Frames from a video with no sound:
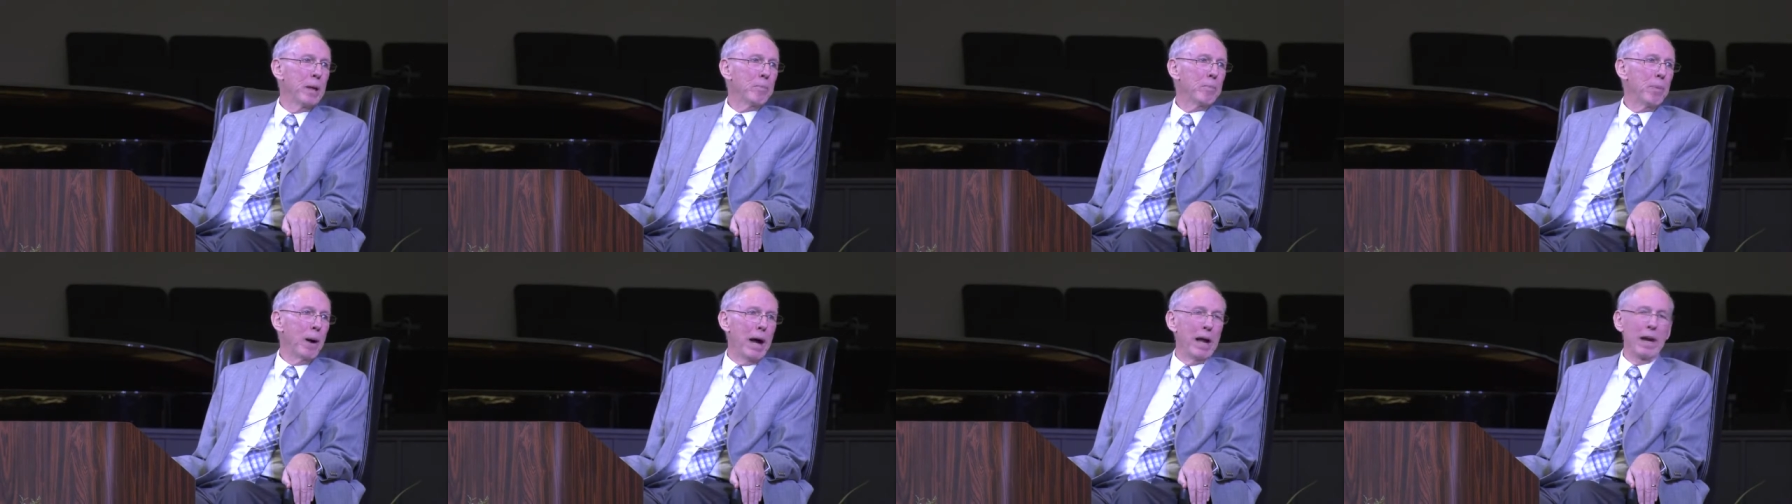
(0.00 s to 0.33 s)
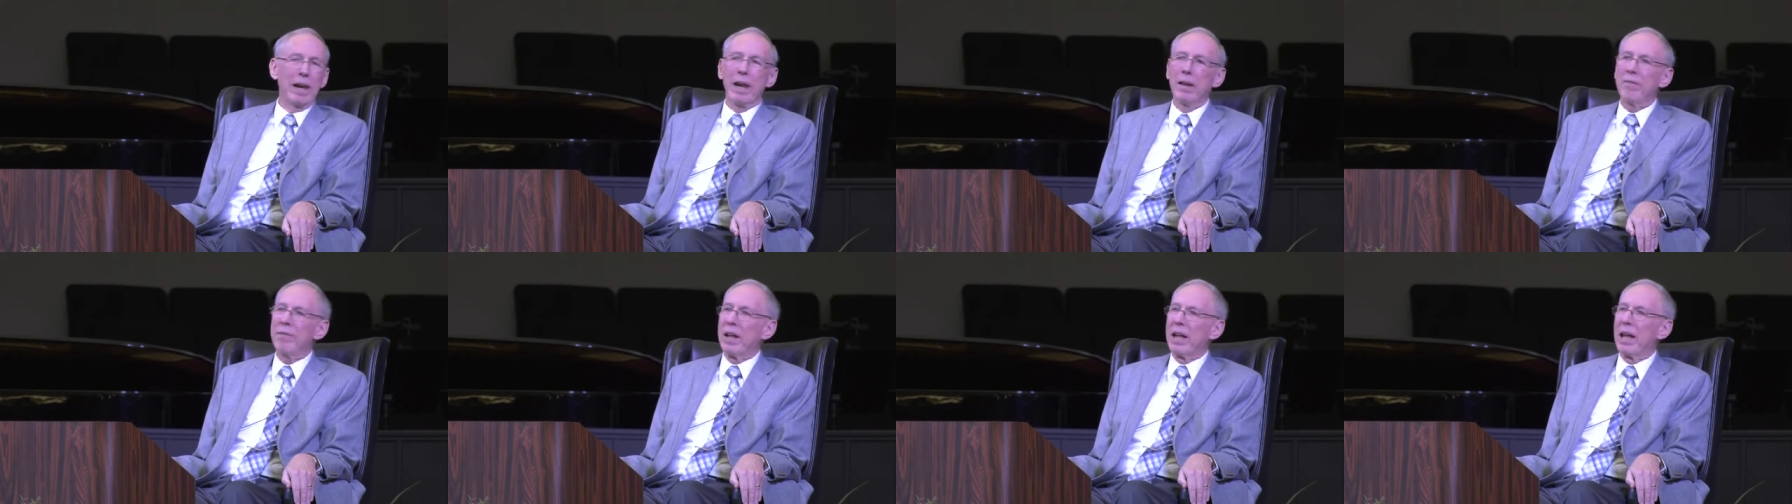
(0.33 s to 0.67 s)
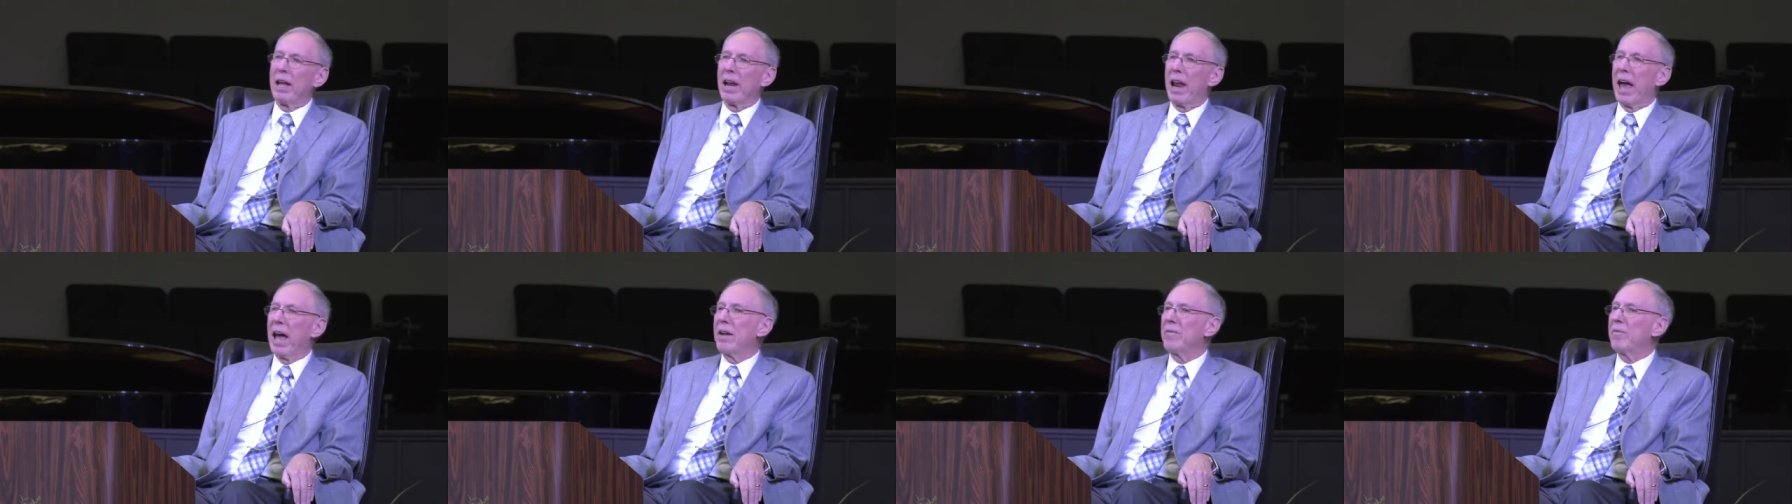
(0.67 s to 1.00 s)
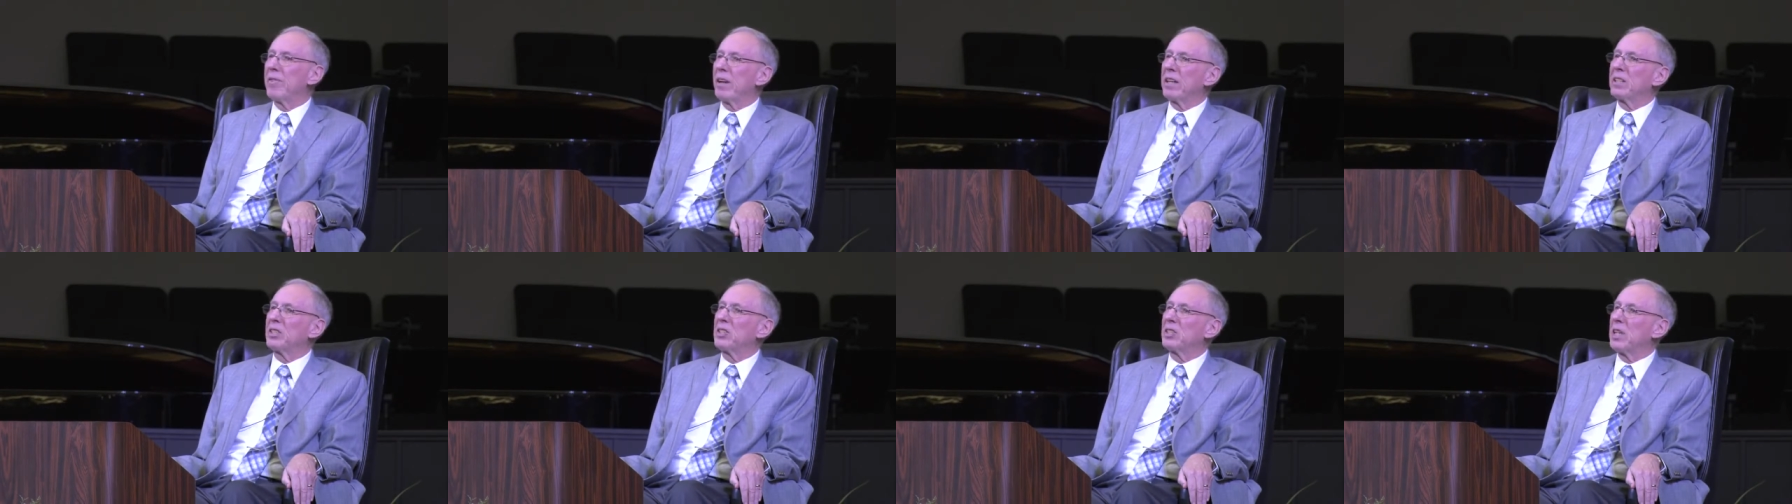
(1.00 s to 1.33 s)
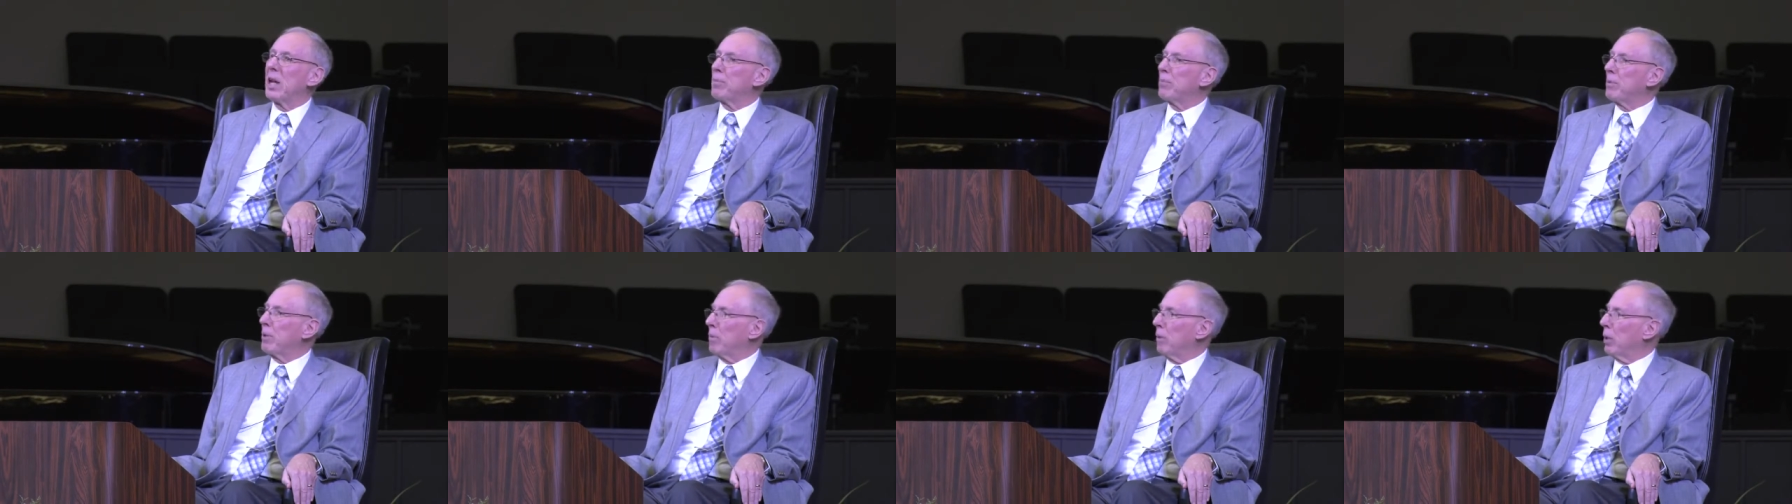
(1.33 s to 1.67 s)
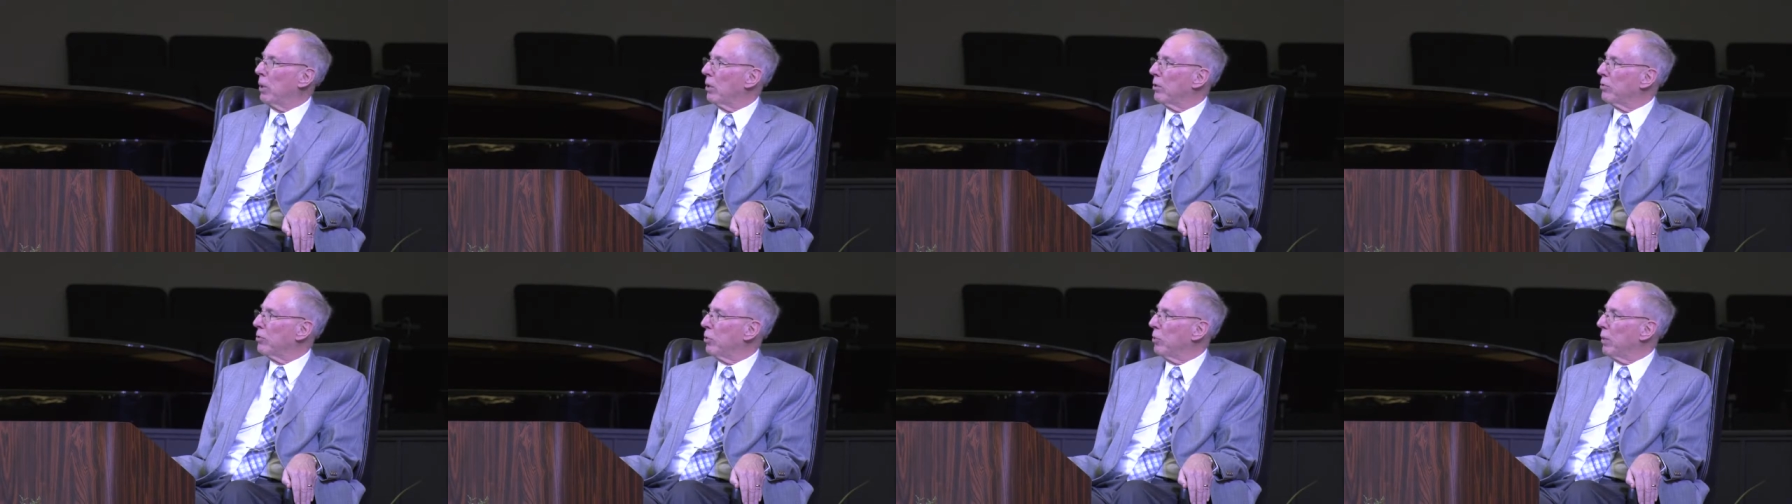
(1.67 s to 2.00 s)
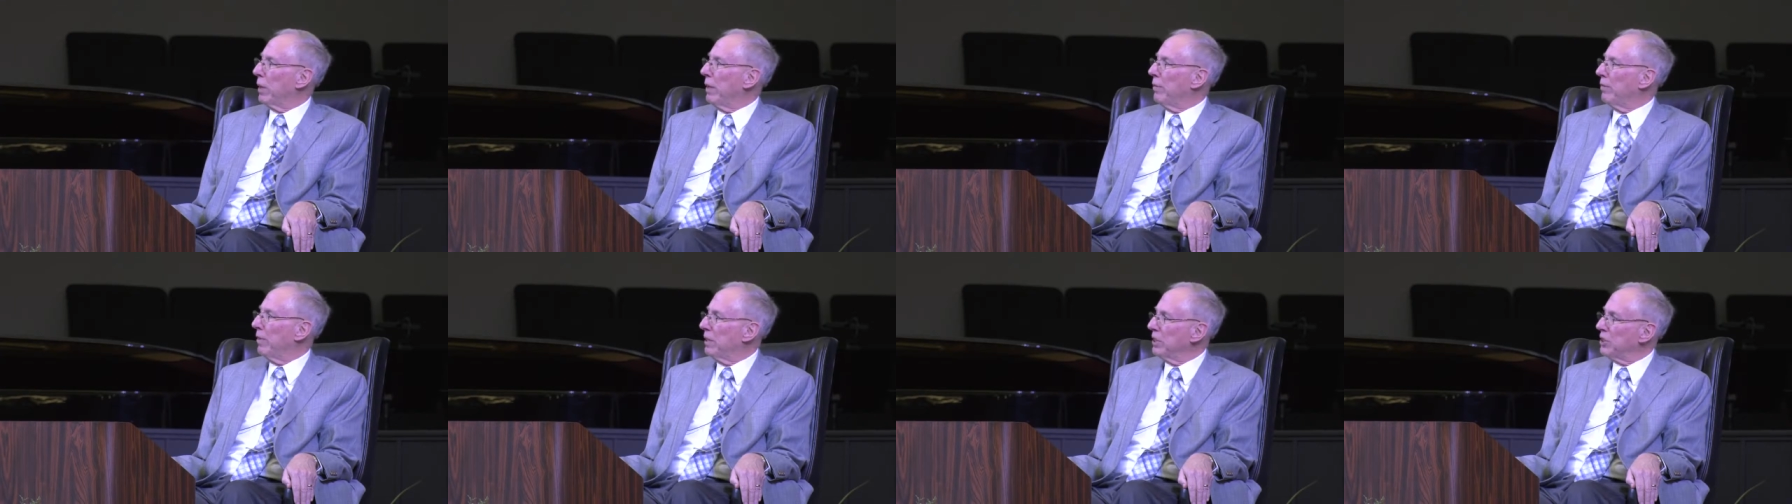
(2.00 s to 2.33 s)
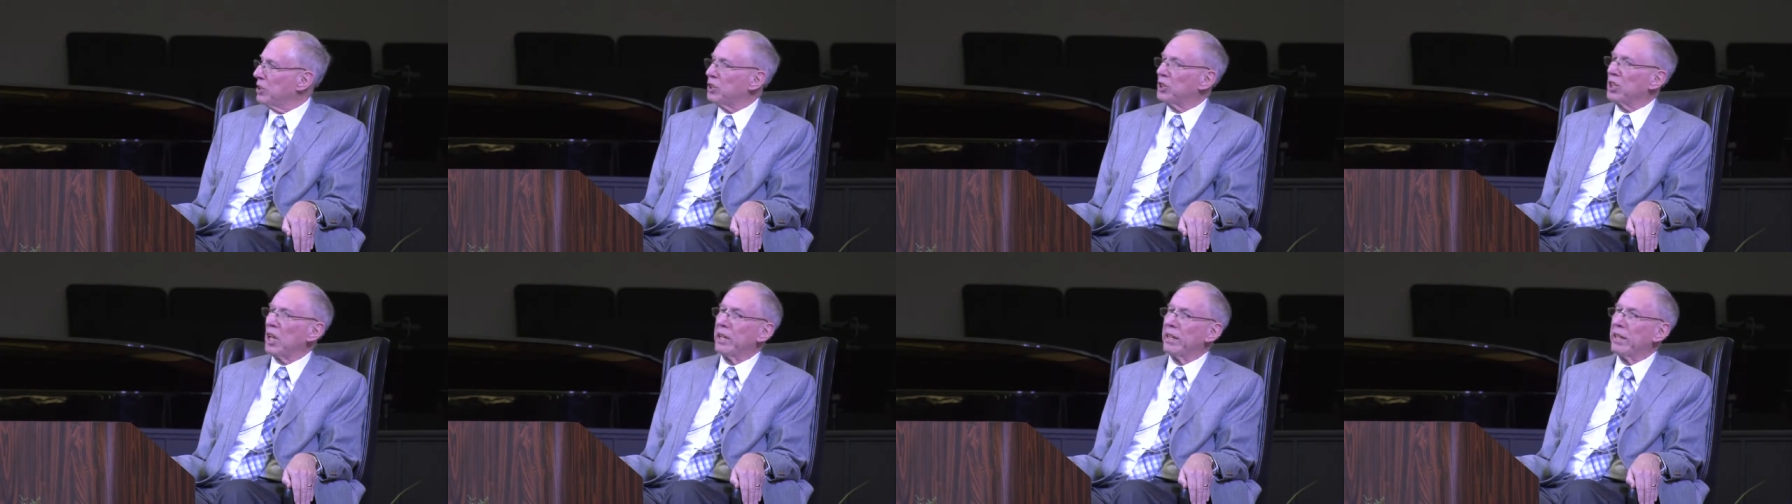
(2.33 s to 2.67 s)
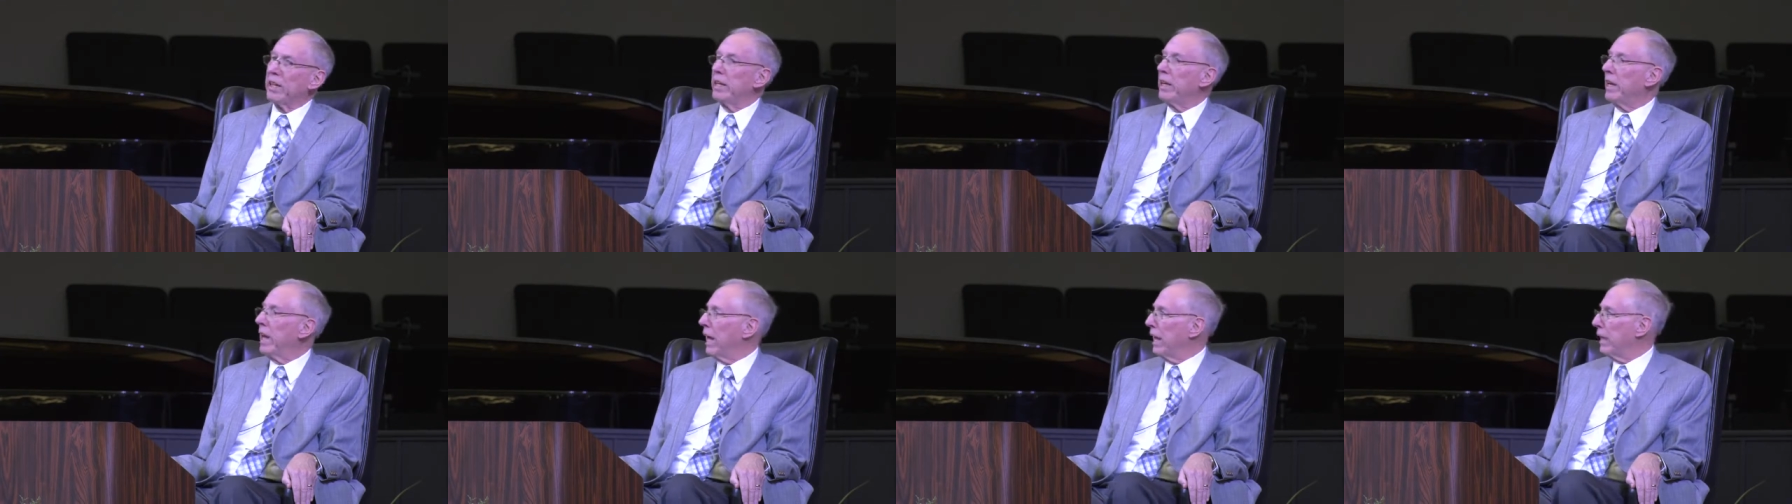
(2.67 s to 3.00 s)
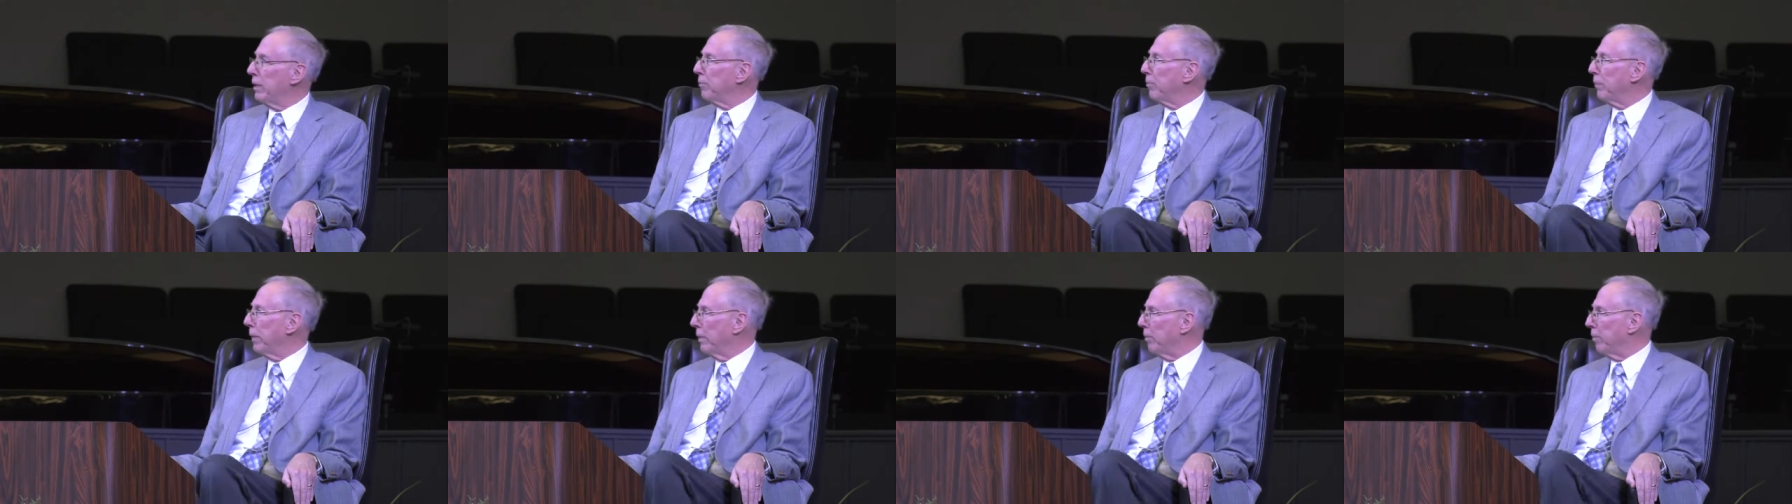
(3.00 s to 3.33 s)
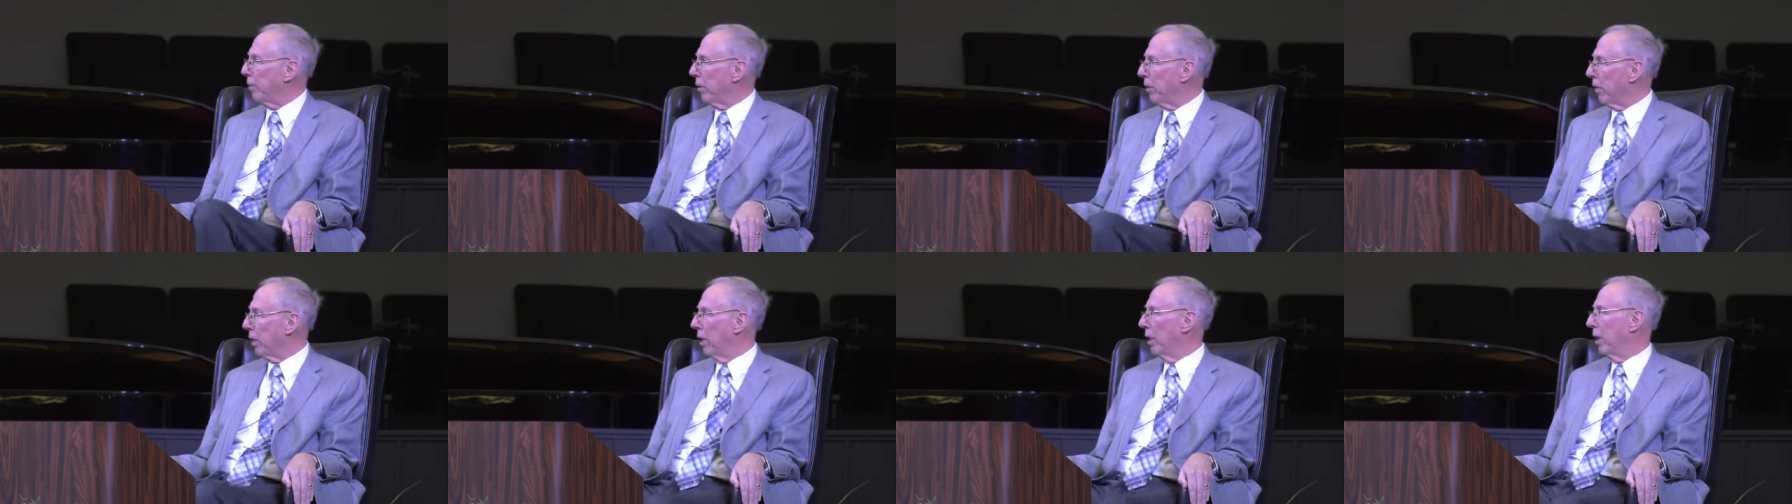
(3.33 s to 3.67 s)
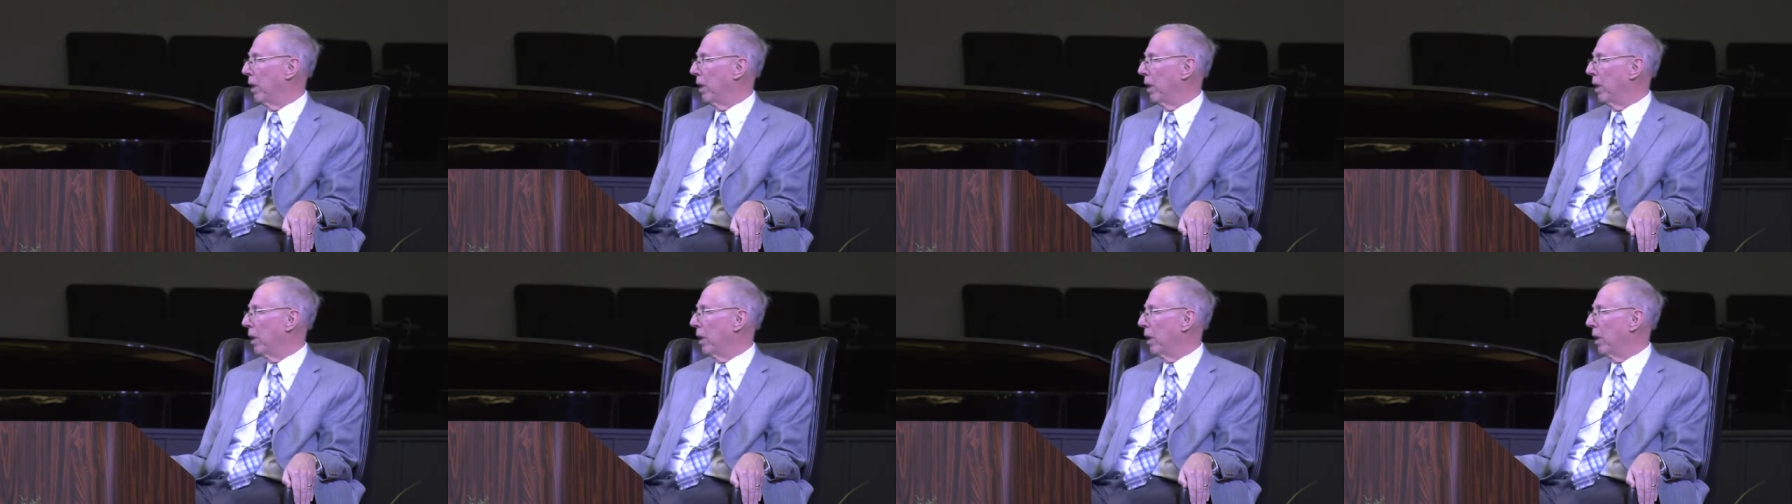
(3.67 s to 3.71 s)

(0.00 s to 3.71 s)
by living a life acceptable to even Sunday night people.